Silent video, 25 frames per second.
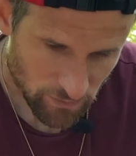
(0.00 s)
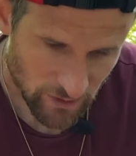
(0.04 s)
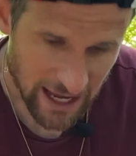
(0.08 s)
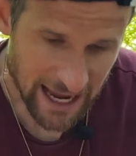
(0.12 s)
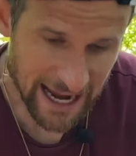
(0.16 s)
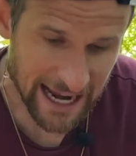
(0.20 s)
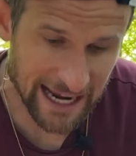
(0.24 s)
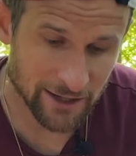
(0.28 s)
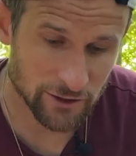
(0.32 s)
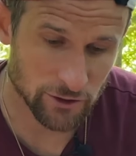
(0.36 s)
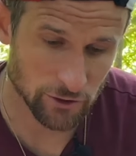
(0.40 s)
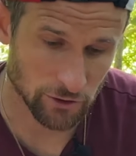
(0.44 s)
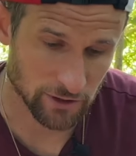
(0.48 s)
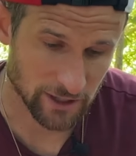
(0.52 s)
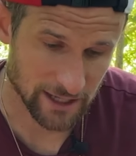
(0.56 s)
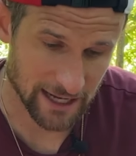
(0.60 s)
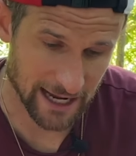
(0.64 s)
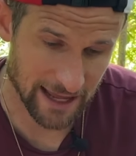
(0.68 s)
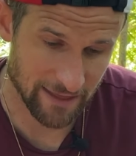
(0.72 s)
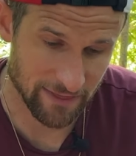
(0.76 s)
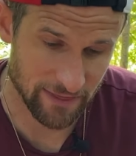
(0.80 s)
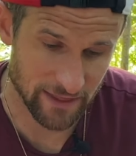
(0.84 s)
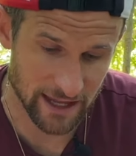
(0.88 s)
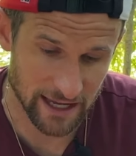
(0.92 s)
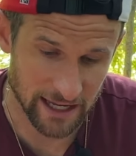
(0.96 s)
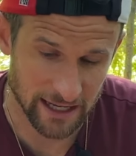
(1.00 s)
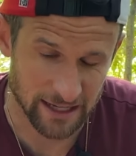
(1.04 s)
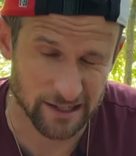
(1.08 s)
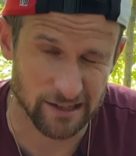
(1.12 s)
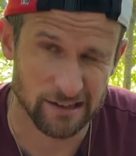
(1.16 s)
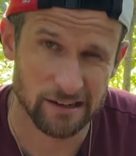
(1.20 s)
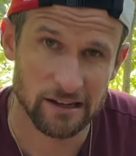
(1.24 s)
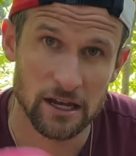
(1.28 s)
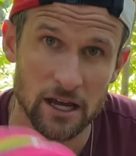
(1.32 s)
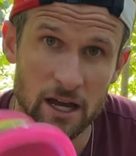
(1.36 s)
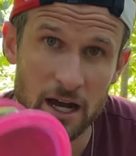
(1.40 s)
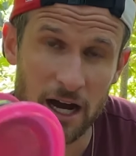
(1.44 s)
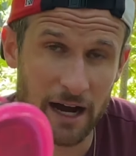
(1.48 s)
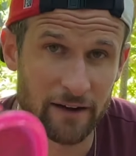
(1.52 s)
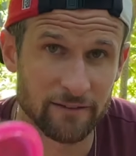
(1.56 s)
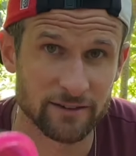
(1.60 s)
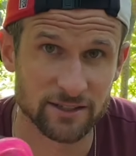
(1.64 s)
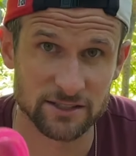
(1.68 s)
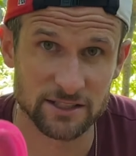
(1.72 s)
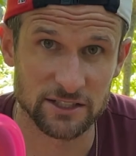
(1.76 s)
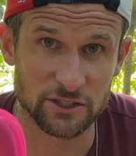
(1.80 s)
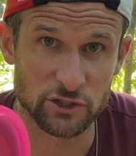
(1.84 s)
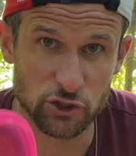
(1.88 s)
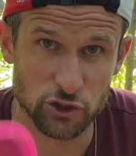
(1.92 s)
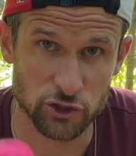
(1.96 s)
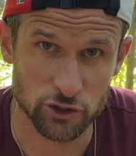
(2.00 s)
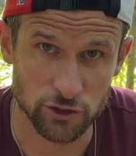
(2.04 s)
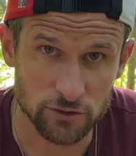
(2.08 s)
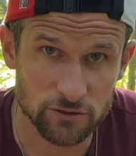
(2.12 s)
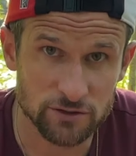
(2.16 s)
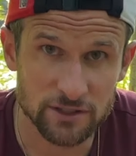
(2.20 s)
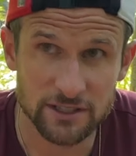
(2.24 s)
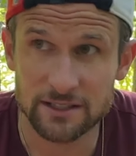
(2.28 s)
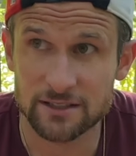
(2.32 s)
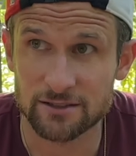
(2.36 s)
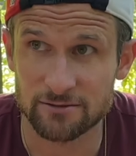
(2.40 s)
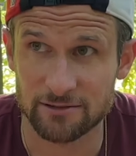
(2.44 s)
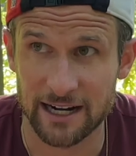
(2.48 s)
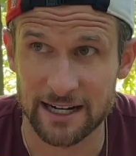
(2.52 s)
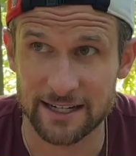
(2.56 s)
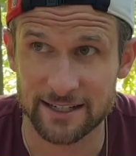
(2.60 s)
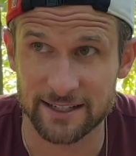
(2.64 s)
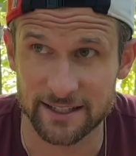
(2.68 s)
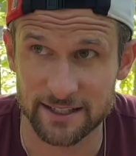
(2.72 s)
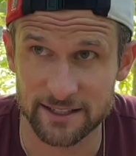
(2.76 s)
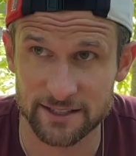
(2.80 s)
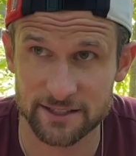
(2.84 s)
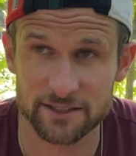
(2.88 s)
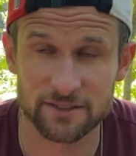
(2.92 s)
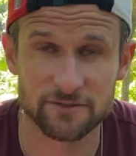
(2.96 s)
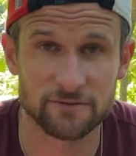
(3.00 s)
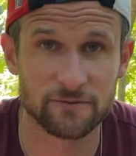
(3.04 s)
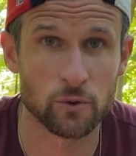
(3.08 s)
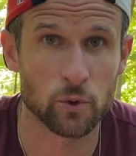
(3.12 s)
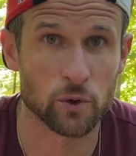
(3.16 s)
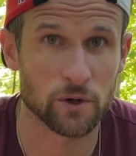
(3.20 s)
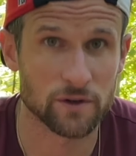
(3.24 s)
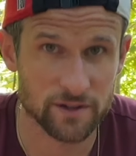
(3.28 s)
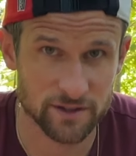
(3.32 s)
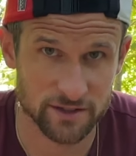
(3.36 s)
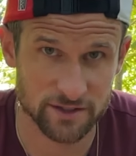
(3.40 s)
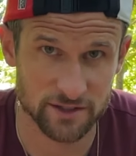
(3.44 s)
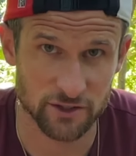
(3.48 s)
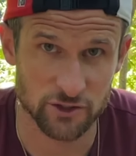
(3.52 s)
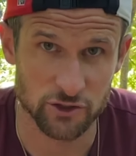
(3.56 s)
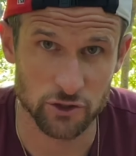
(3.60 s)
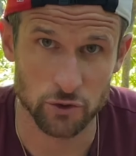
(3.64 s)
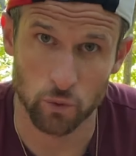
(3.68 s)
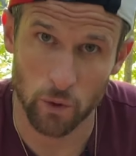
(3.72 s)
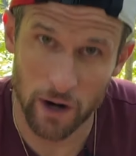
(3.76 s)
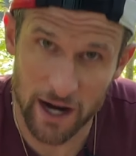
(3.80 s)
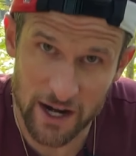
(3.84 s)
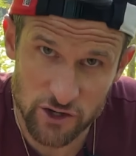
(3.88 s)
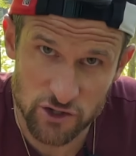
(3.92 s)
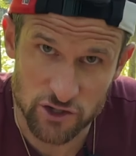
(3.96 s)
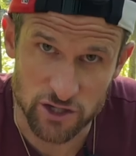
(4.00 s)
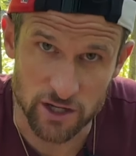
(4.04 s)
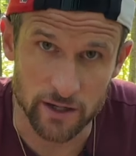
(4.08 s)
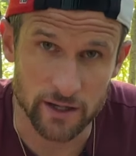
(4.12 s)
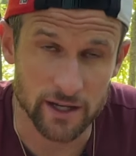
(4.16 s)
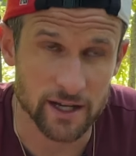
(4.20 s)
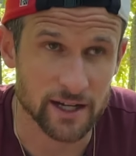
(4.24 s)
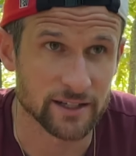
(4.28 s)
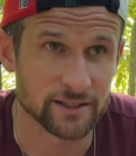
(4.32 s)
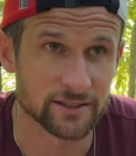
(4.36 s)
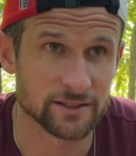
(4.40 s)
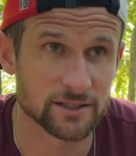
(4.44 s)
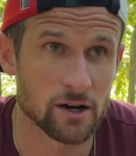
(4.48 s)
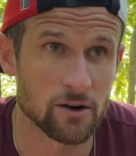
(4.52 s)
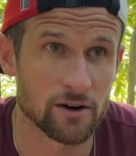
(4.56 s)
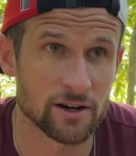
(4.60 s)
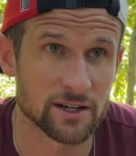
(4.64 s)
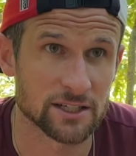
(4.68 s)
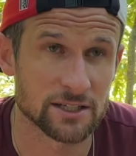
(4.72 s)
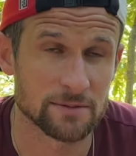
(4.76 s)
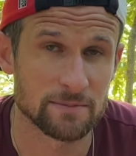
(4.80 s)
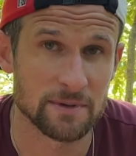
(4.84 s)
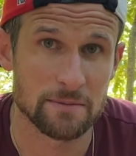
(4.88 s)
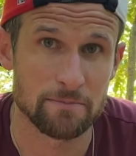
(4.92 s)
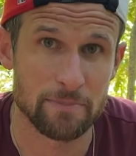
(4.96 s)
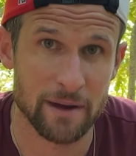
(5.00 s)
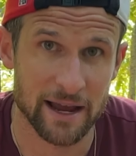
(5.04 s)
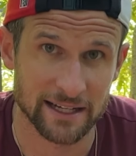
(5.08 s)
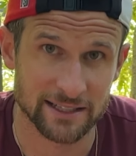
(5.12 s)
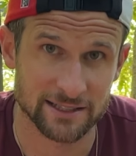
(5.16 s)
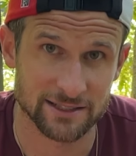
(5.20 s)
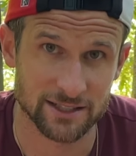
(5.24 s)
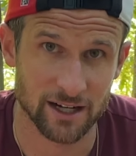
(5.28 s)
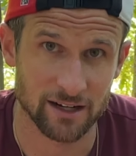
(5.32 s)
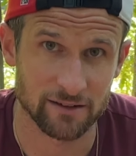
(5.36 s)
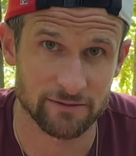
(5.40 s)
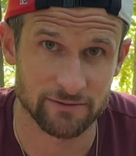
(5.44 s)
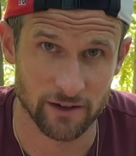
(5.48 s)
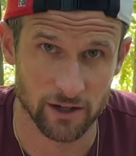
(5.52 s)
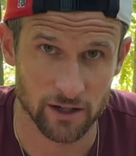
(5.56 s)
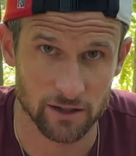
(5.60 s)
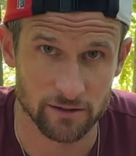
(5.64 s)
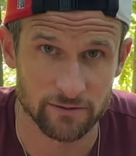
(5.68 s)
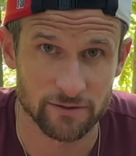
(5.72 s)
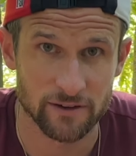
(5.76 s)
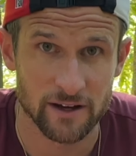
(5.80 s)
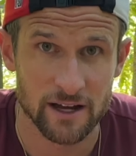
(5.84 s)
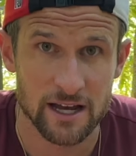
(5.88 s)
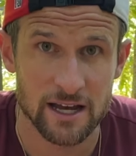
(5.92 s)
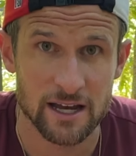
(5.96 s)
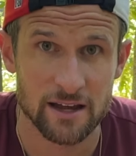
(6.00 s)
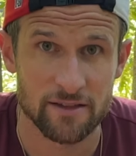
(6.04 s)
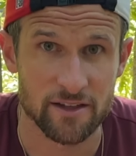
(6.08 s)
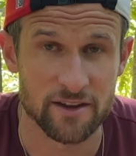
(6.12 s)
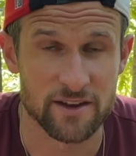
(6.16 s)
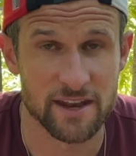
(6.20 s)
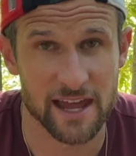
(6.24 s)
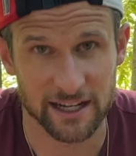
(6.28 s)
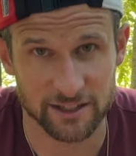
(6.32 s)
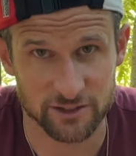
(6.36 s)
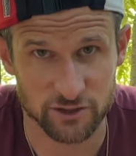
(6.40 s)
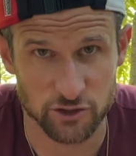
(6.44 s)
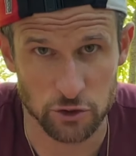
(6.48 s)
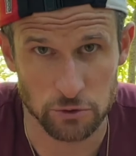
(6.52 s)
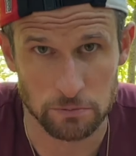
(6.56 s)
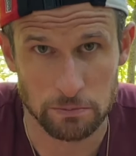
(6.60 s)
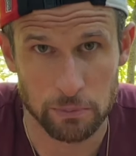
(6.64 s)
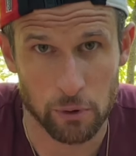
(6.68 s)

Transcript: handled, and then obviously choosing the right disc for the situation is going to be based off of the next 2